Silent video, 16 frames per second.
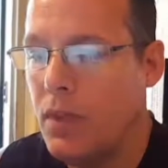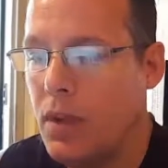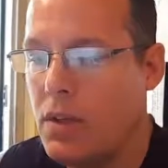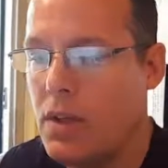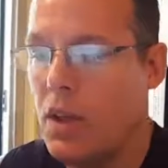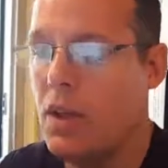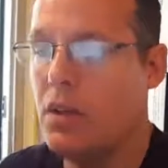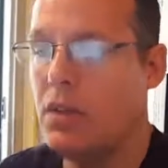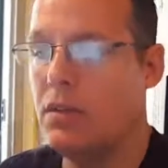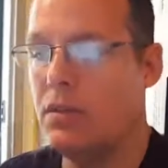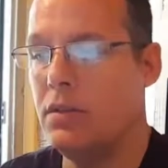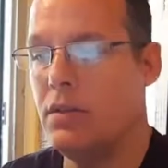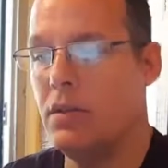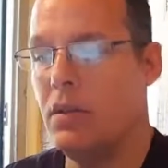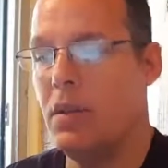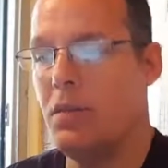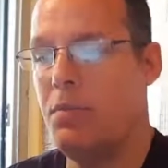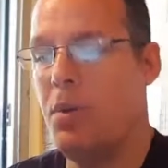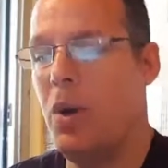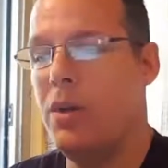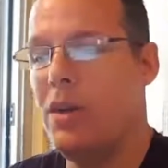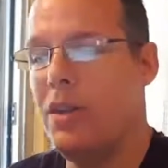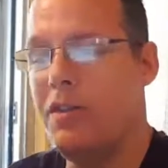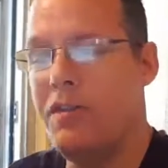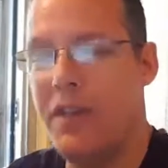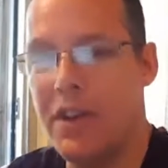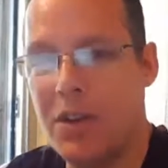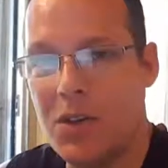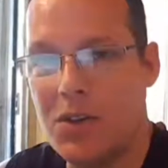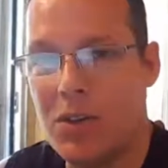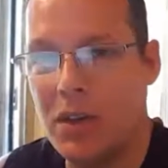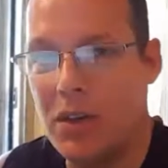So they're pointing
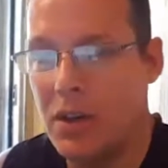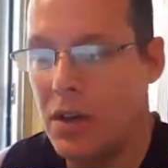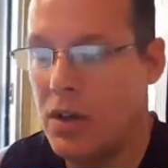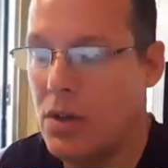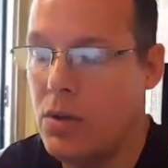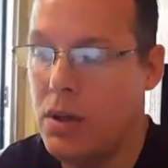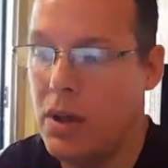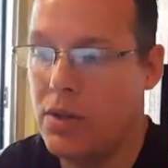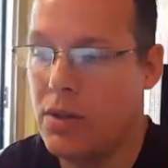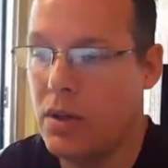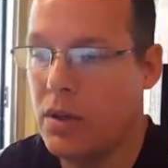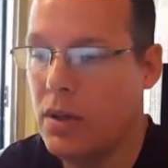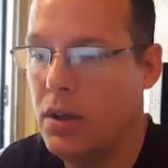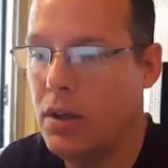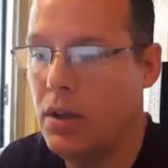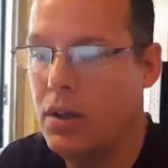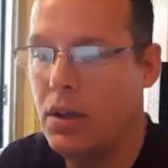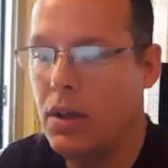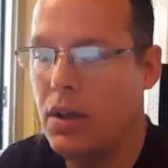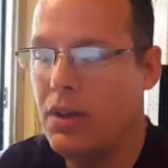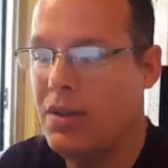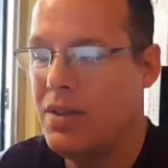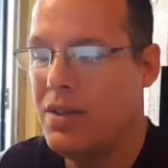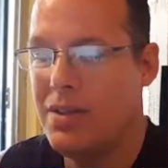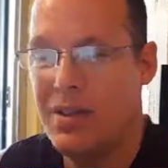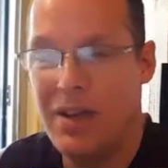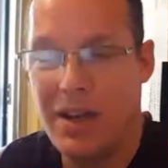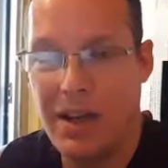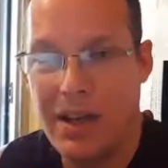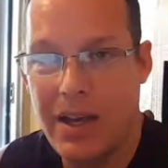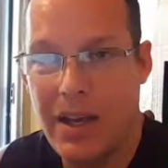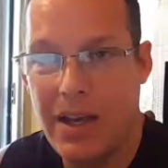fingers, and who does it? The
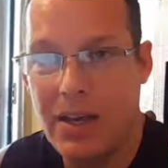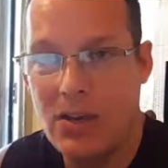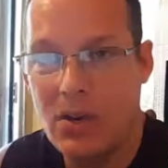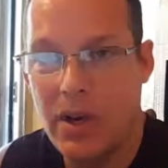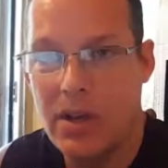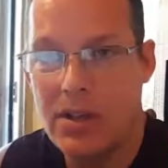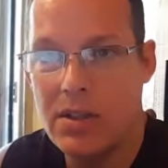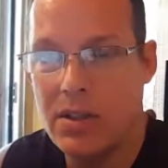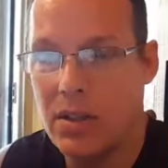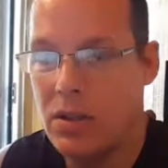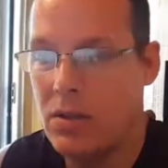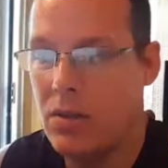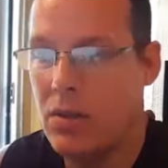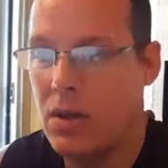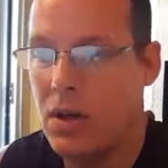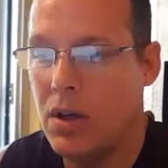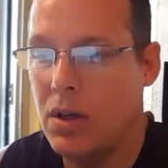CIA tries to,